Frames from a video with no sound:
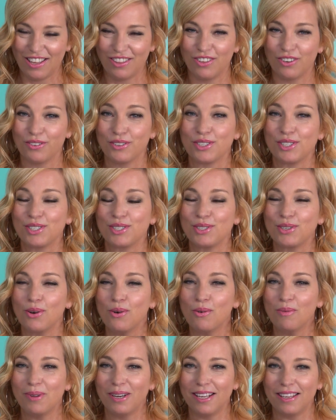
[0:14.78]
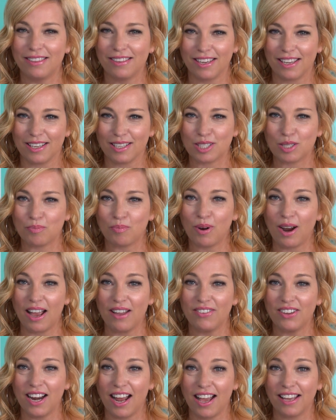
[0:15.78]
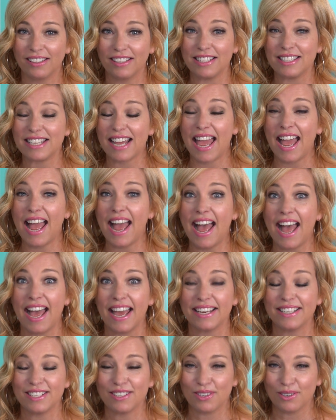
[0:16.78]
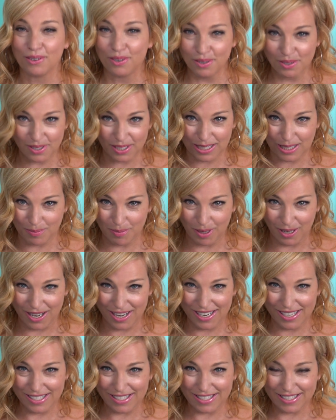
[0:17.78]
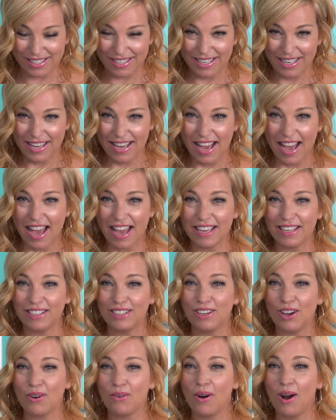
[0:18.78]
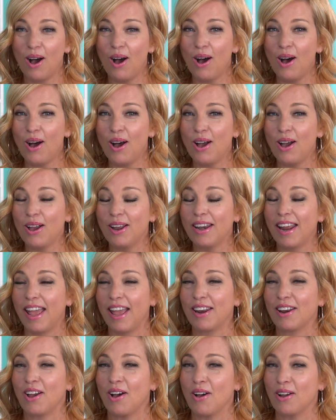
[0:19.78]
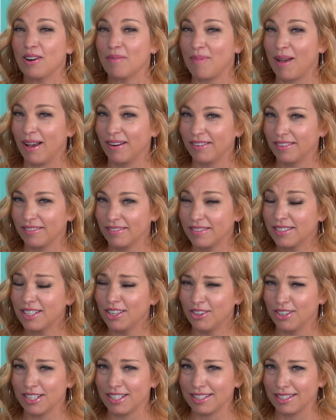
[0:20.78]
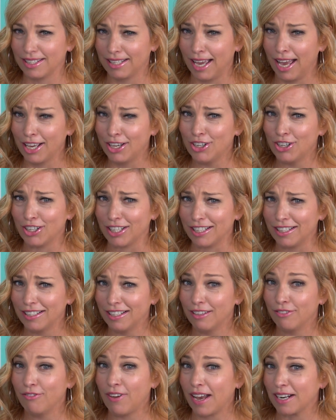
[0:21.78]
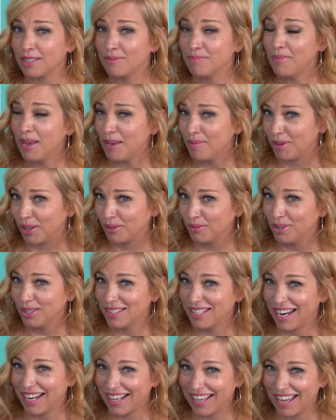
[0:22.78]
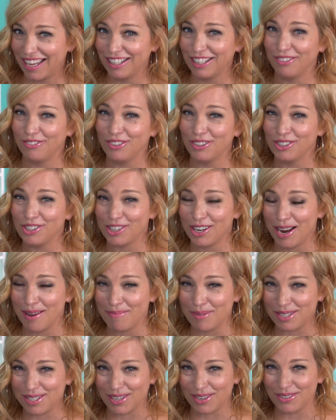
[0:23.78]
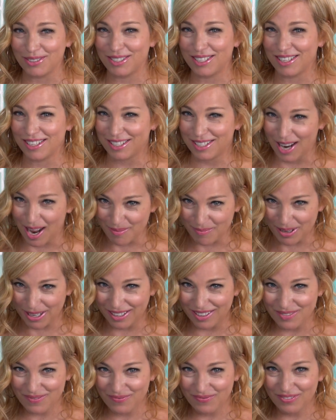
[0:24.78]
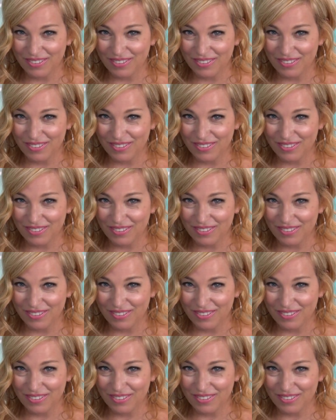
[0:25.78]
There are so many things private islands add to the cruise experience. I could go on and on about it. Seriously, I could. In fact, maybe we'll dedicate a future episode to the topic.